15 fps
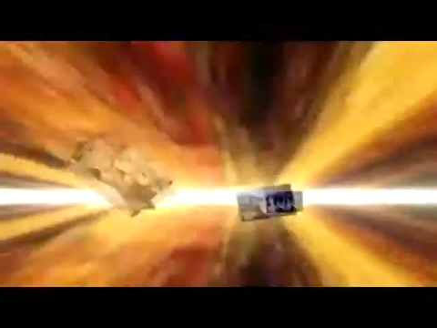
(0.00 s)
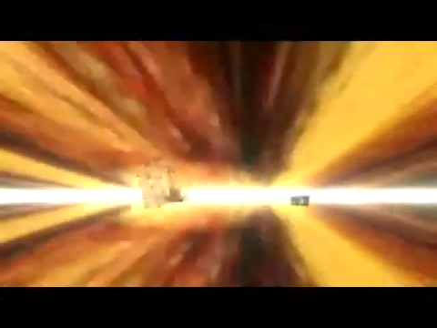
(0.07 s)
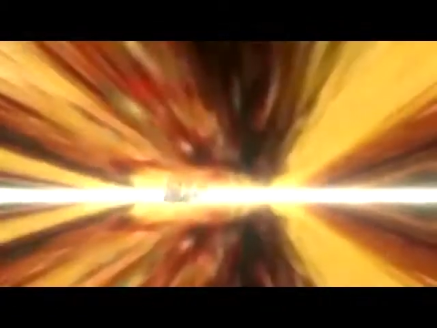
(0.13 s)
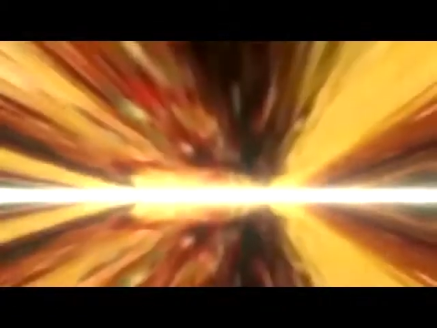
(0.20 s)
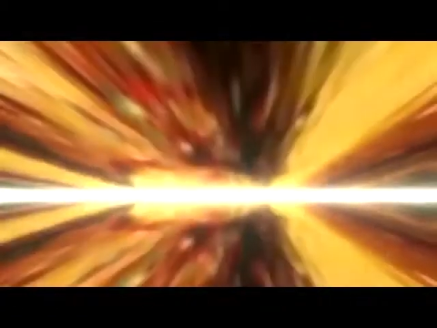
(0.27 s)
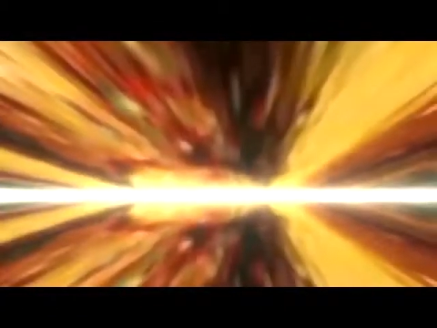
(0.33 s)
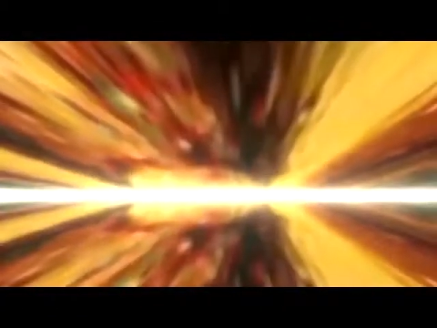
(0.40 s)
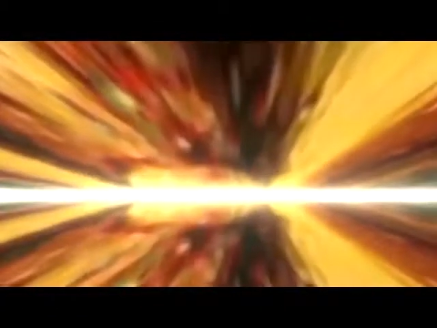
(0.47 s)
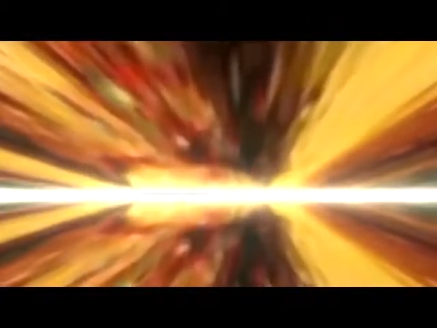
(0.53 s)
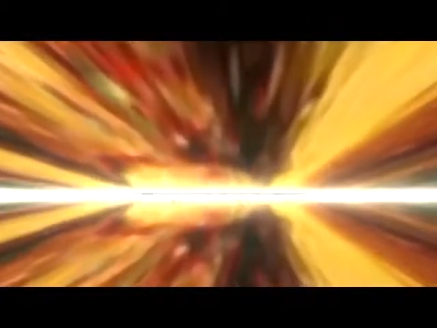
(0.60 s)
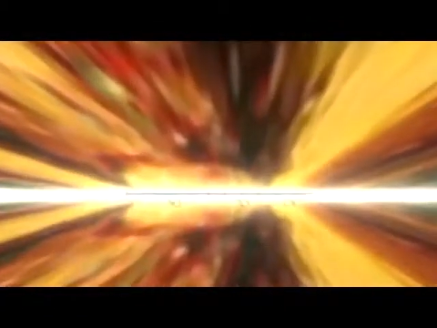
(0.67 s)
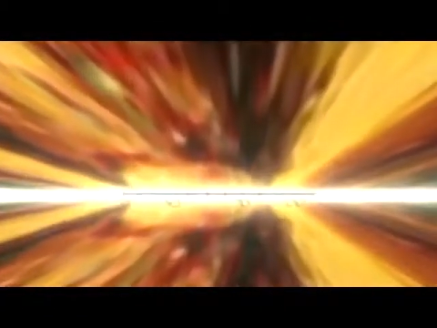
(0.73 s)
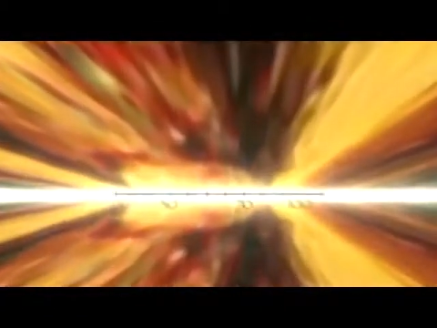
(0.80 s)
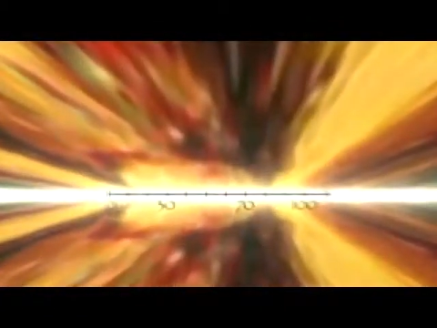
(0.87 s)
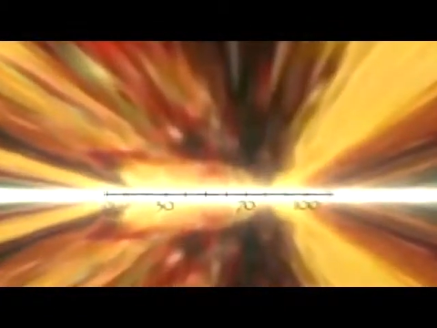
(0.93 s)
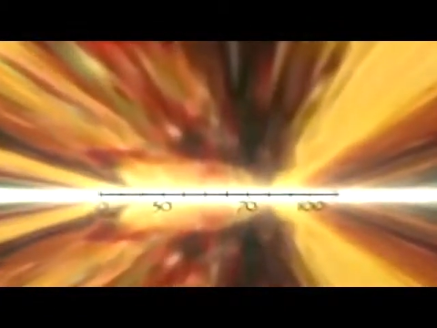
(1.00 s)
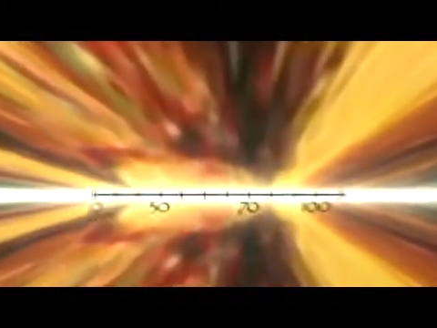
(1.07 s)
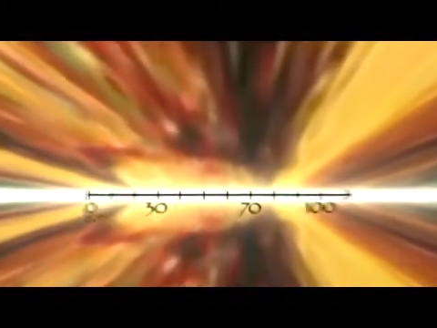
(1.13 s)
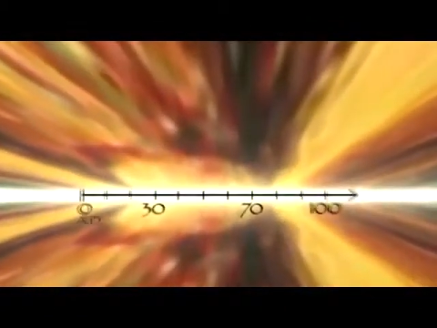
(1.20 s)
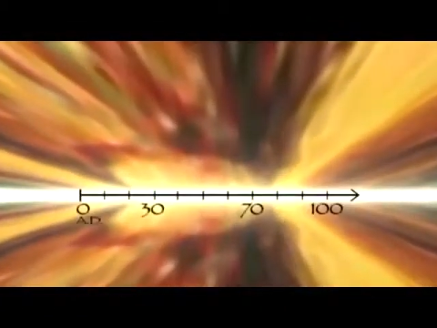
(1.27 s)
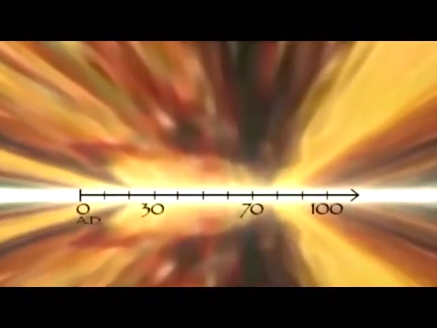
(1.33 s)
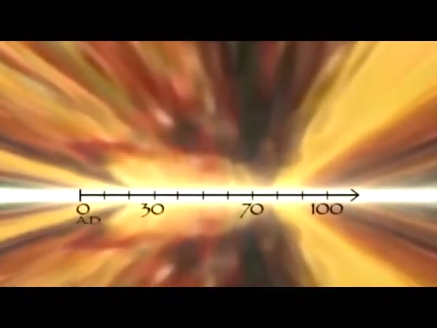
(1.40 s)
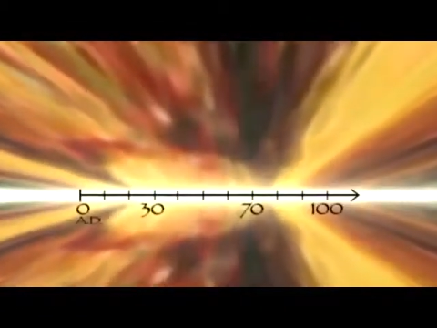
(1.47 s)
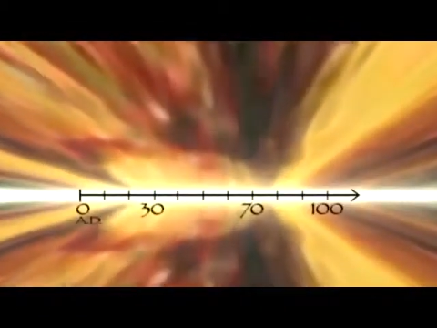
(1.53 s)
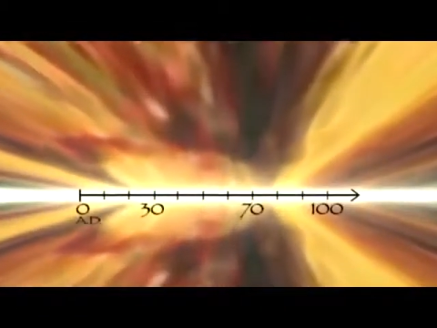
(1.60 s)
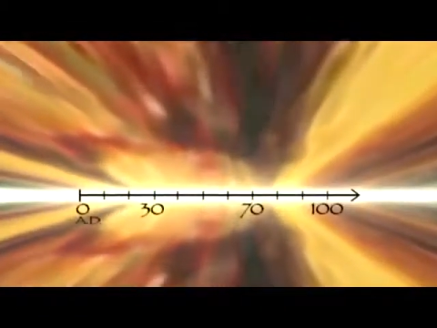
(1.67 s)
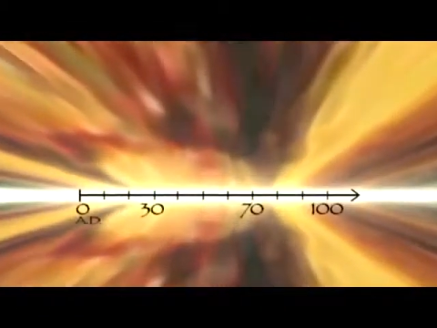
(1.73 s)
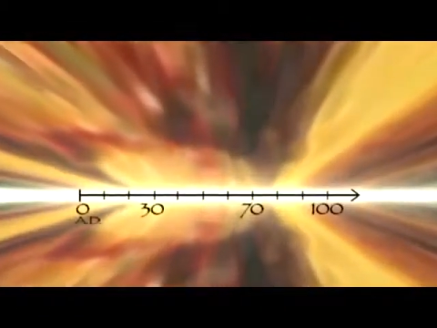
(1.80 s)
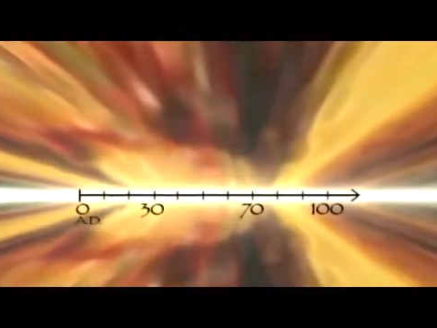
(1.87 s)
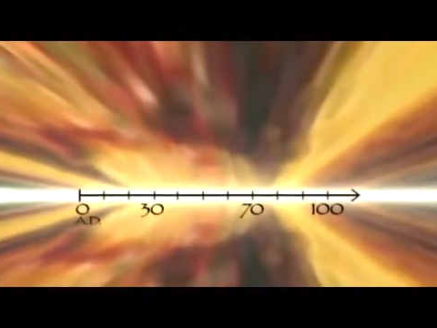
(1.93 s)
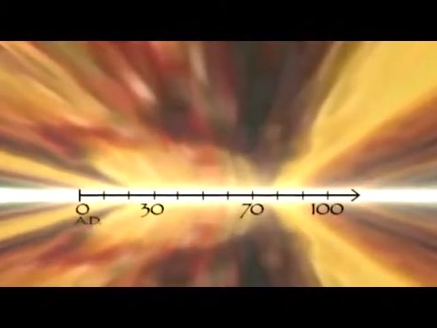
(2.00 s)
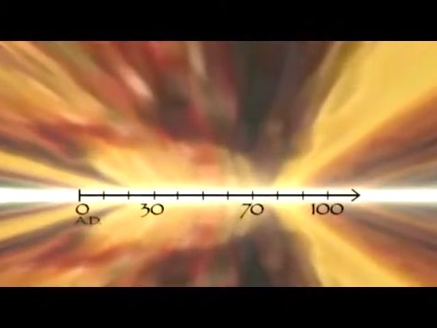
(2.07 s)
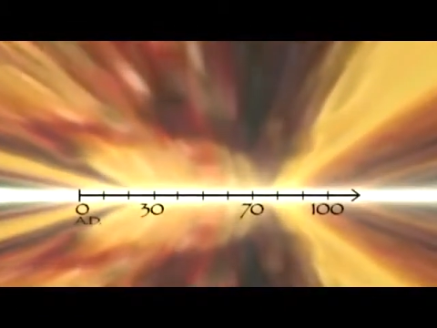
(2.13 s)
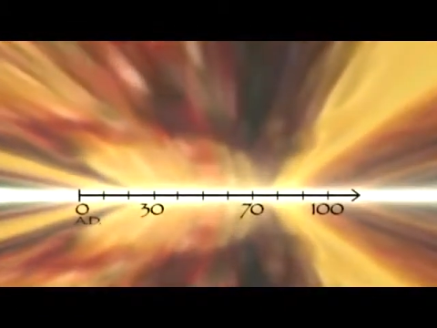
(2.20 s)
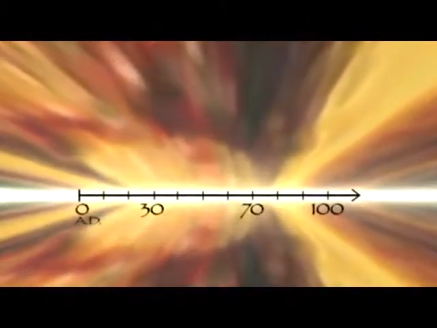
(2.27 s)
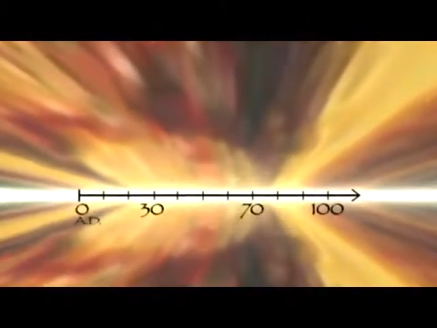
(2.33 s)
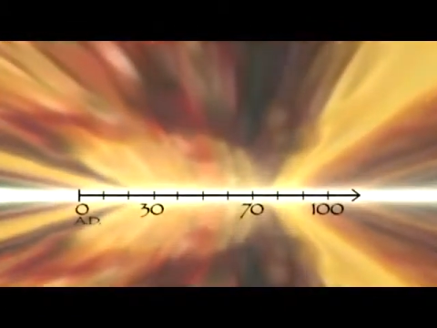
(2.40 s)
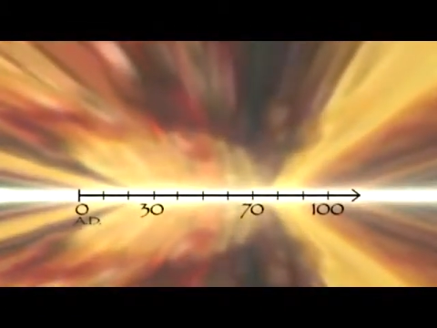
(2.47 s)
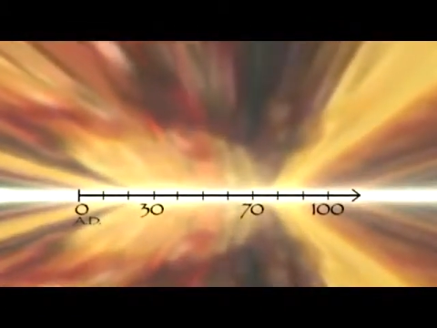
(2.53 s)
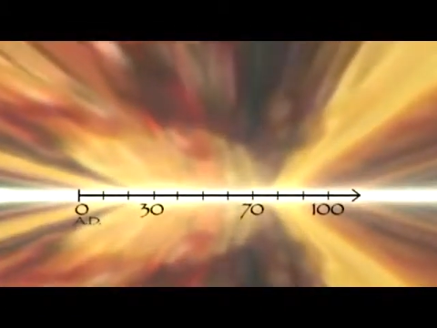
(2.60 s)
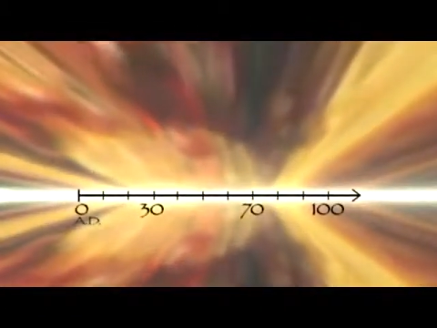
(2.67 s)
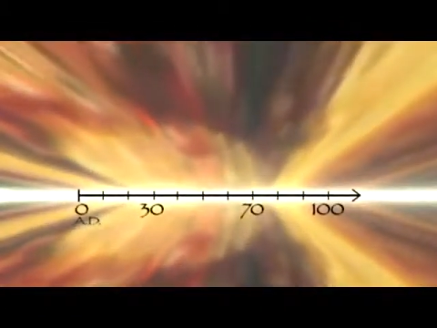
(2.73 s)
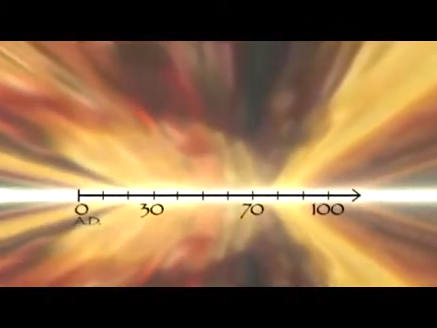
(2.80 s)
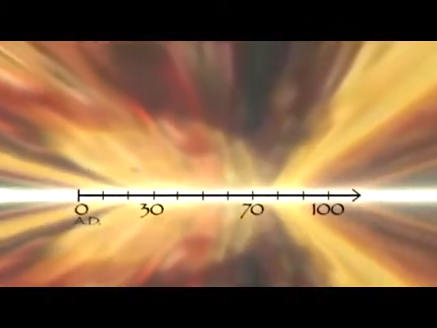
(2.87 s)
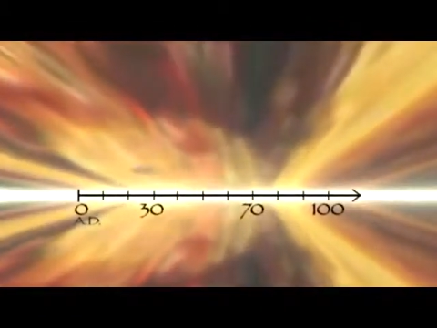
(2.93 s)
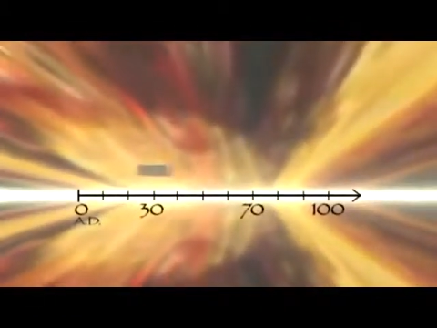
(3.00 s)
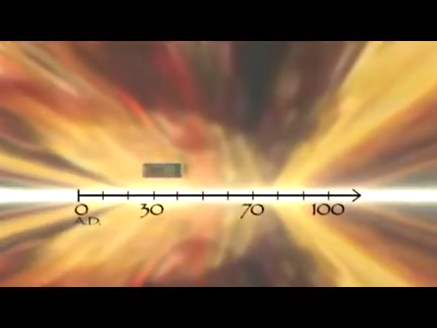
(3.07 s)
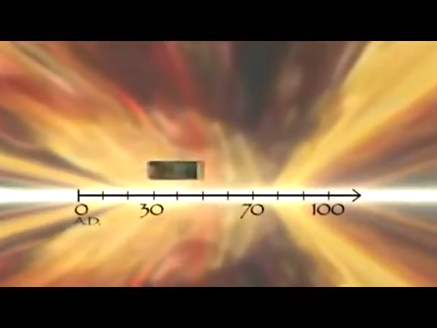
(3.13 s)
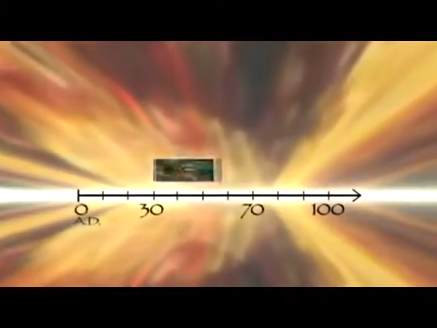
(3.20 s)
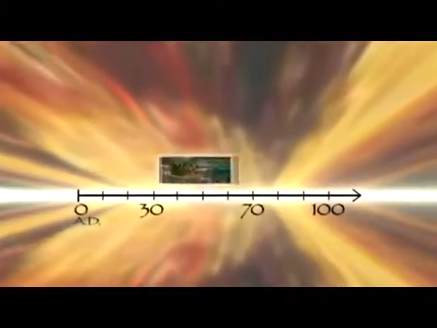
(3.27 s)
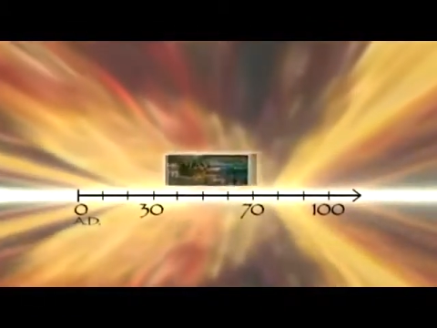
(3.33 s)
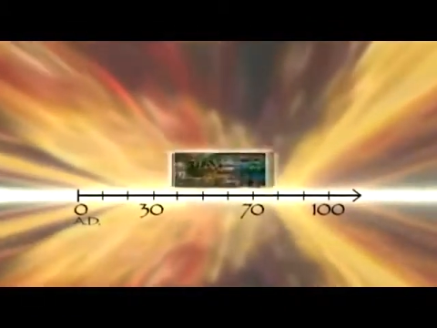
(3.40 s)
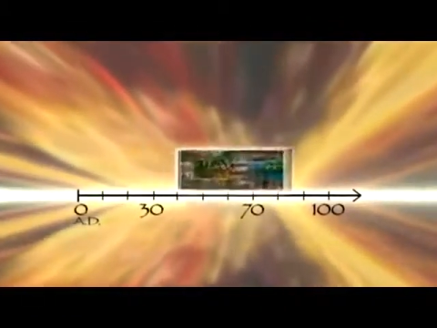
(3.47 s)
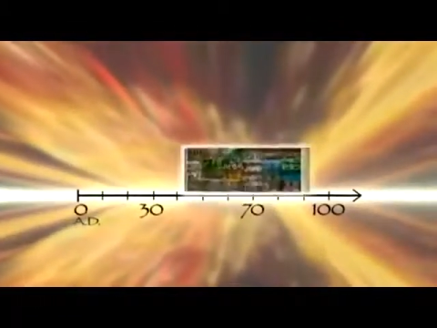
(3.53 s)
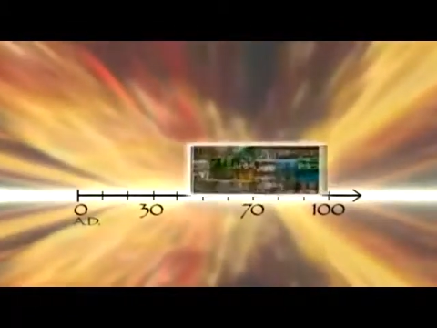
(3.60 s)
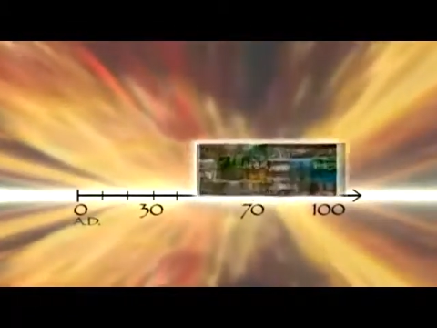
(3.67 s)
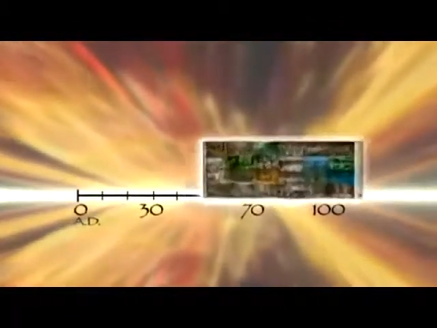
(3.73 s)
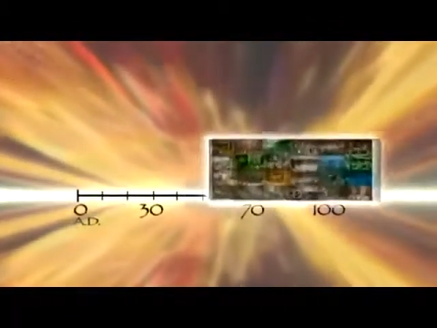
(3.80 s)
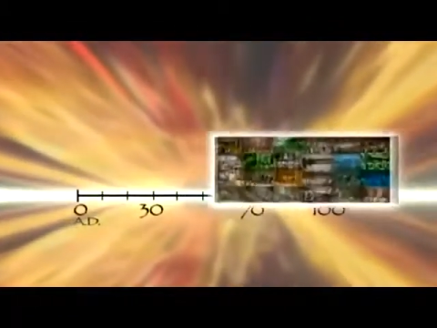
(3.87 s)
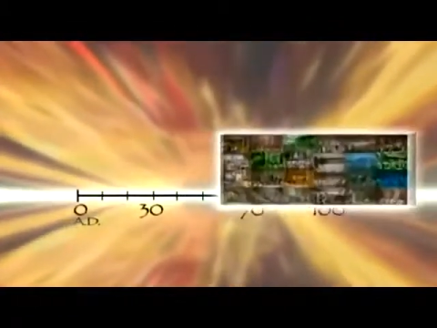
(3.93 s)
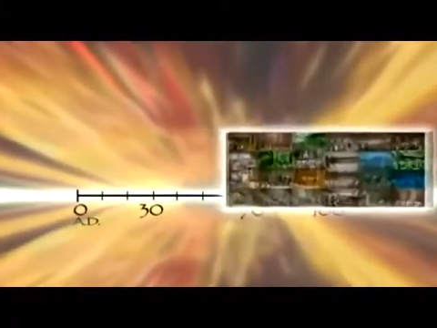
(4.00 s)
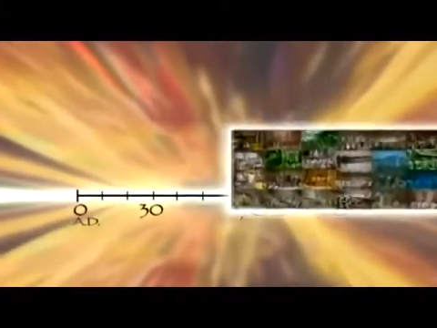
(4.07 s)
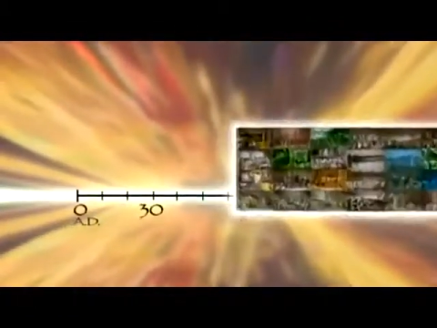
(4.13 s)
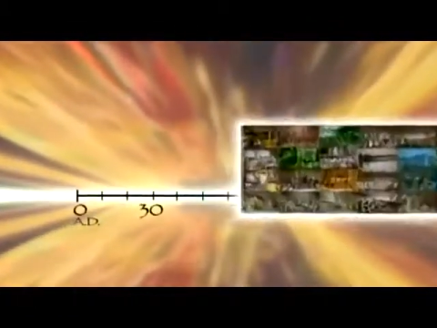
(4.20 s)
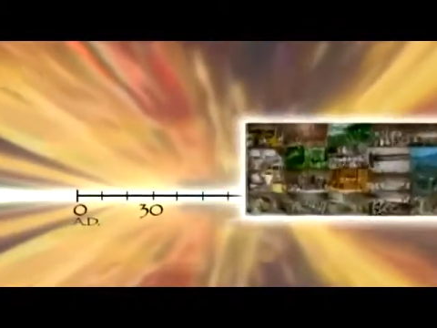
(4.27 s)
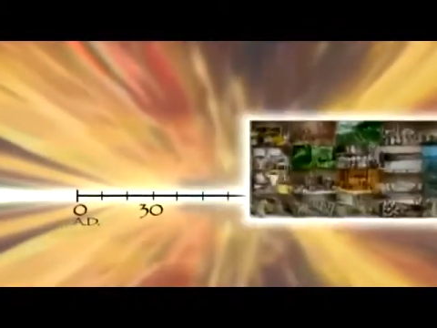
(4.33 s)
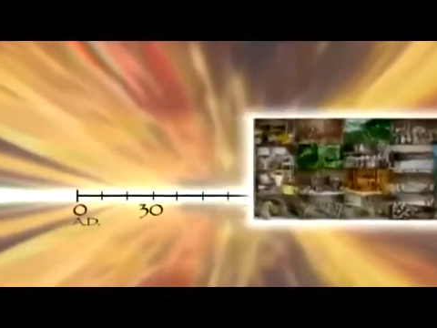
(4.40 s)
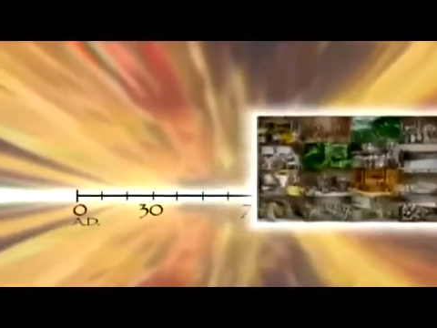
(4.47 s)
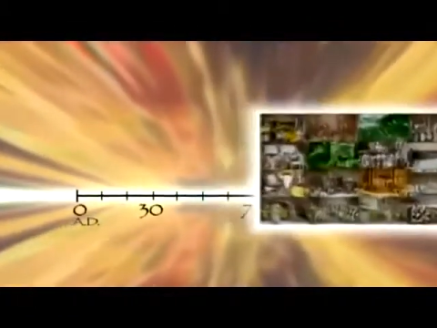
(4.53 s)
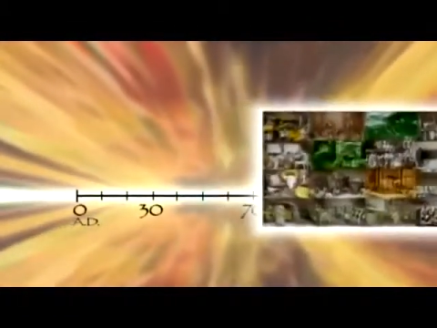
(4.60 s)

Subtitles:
[unreadable: no face in view]